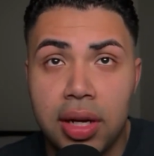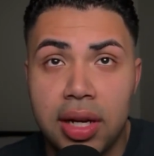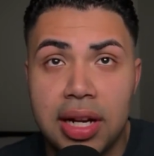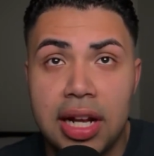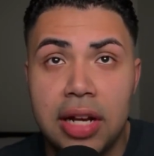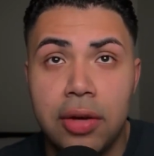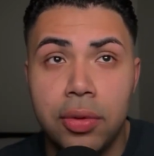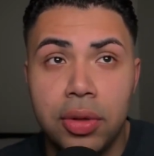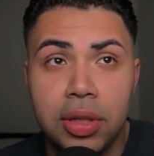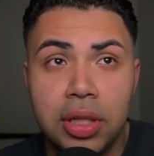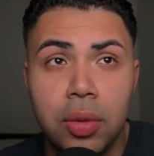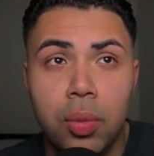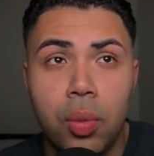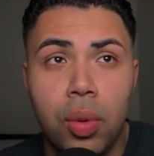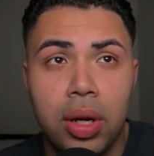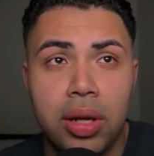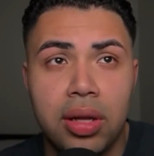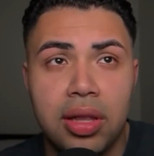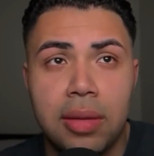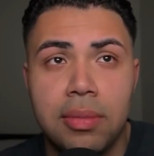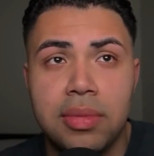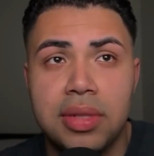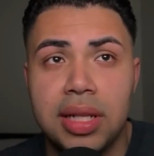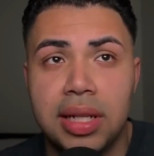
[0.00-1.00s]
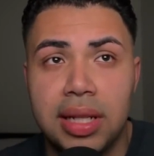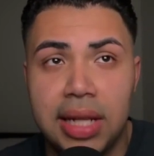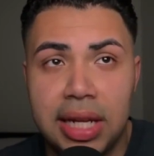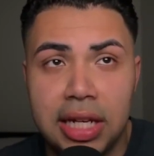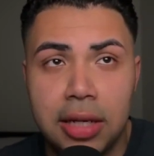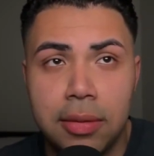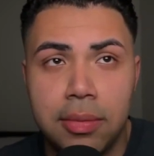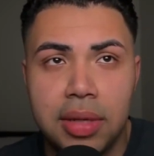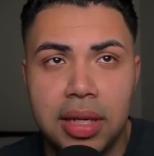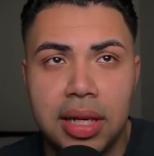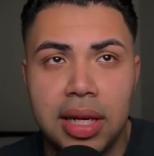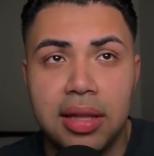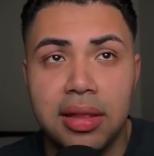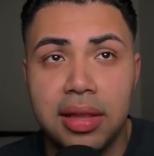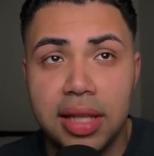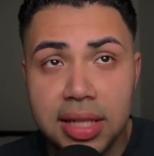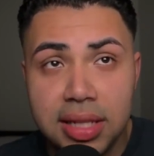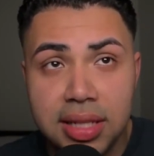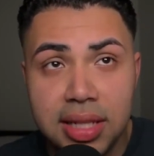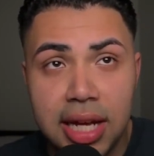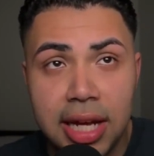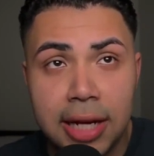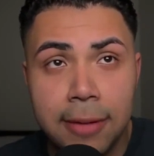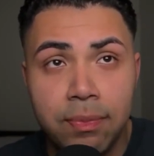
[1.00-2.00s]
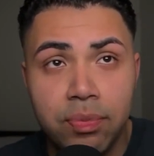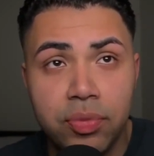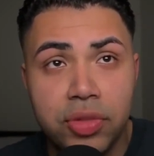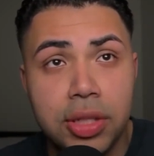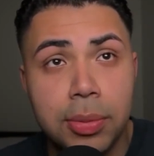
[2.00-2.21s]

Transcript: and I really wanted them to like me, and this time,